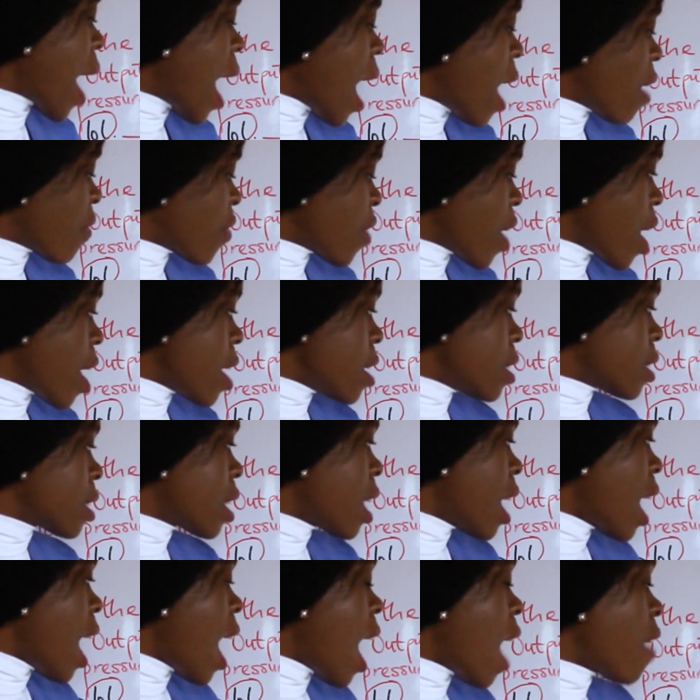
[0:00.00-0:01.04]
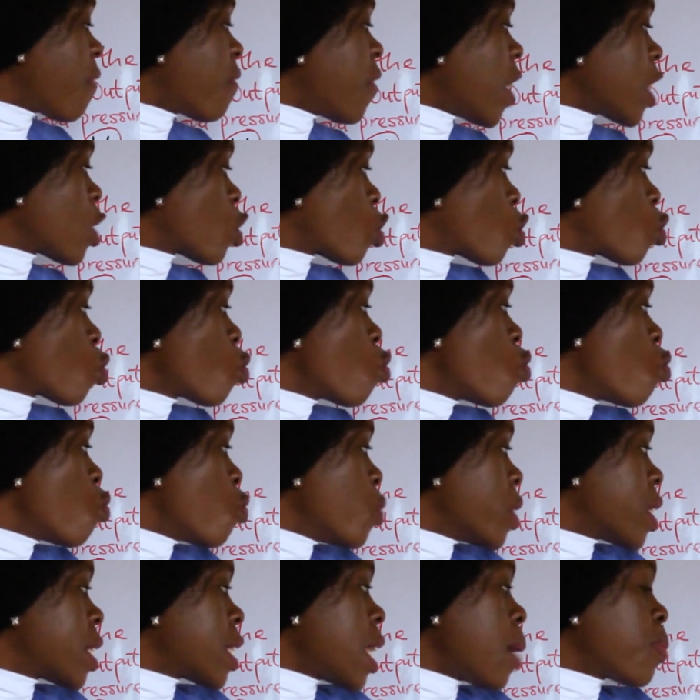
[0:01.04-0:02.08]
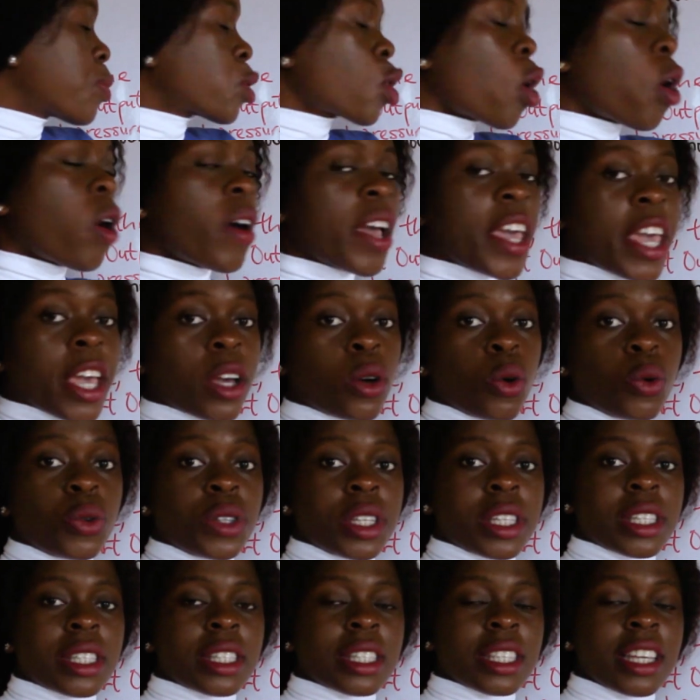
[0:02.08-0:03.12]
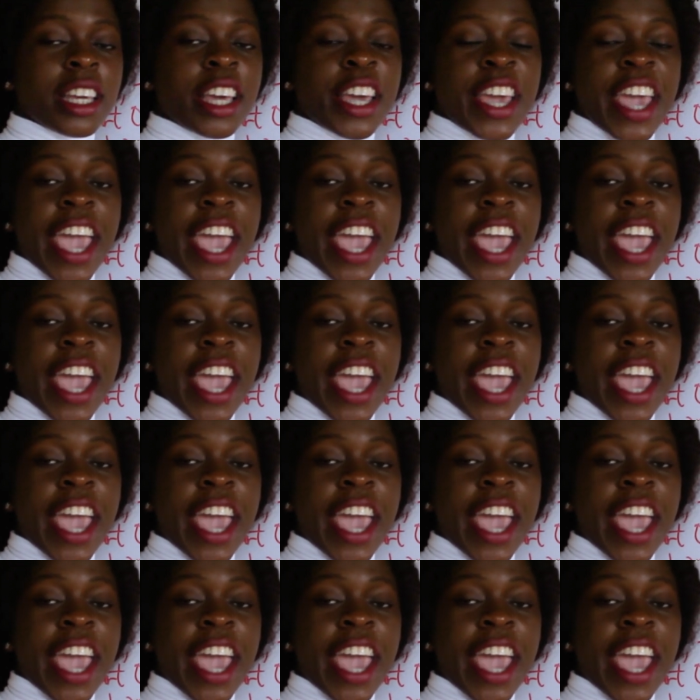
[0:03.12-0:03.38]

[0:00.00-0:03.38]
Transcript: have here is alpha 2 receptor agonists.